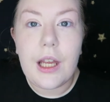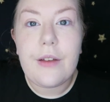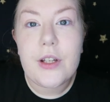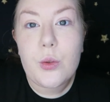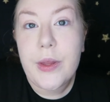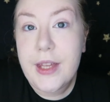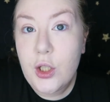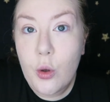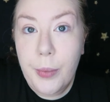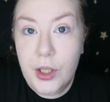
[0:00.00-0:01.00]
If it's within
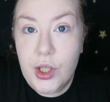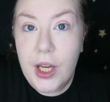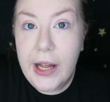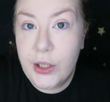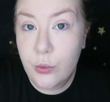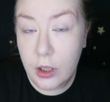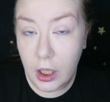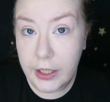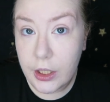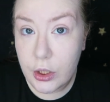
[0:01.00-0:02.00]
your budget and you'd
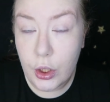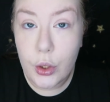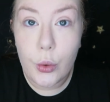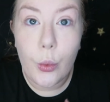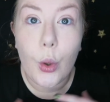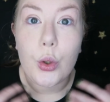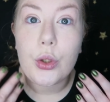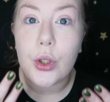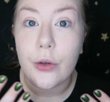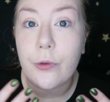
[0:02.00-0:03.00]
like to
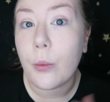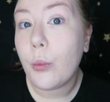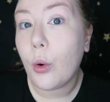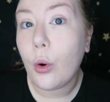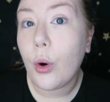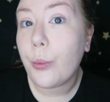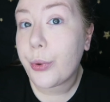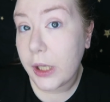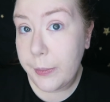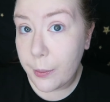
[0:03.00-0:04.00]
go for a more
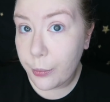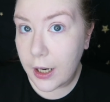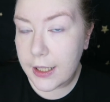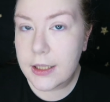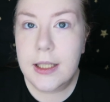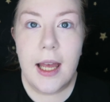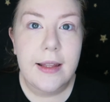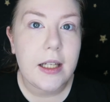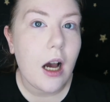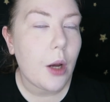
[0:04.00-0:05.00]
premium brand,
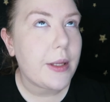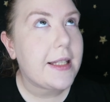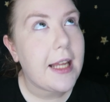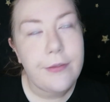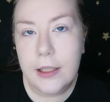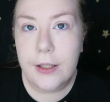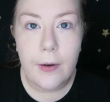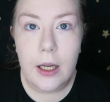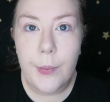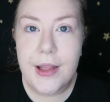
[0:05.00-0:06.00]
then I would definitely
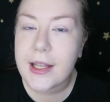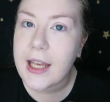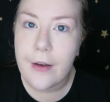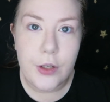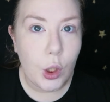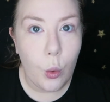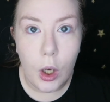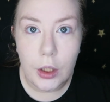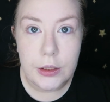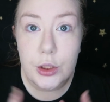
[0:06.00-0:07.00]
recommend the Kevyn
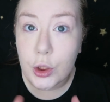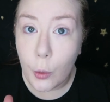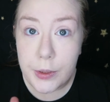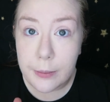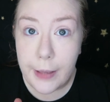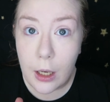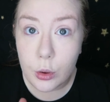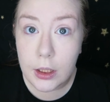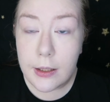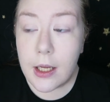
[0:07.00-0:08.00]
Aucoin Sculpting
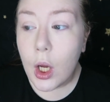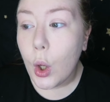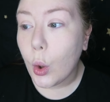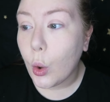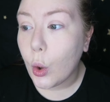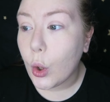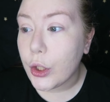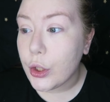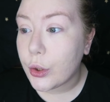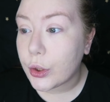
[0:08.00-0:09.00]
Powder, or
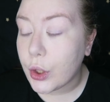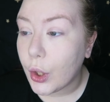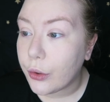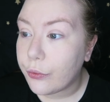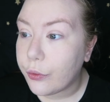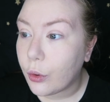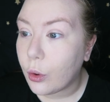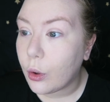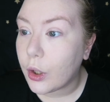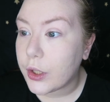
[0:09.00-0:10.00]
you could go
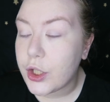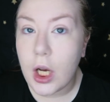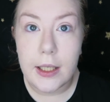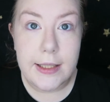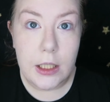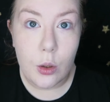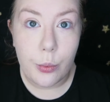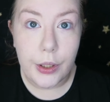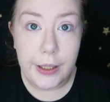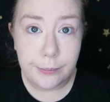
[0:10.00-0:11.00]
for the Charlotte
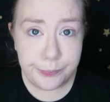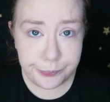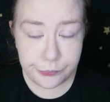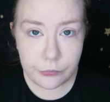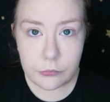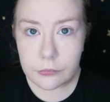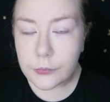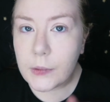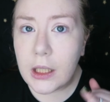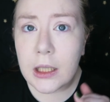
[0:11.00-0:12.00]
Tilbury
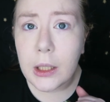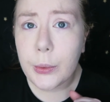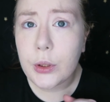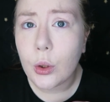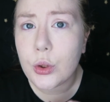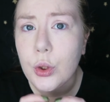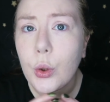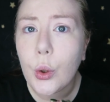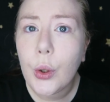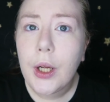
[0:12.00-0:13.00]
Liquid
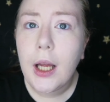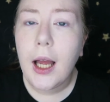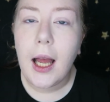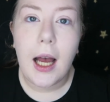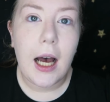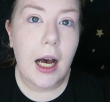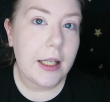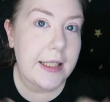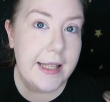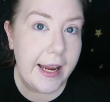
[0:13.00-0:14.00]
Contour.
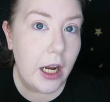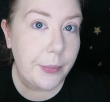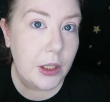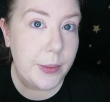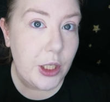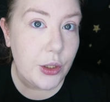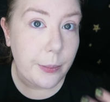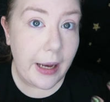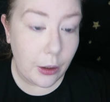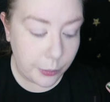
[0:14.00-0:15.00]
Today I'm going to be using powder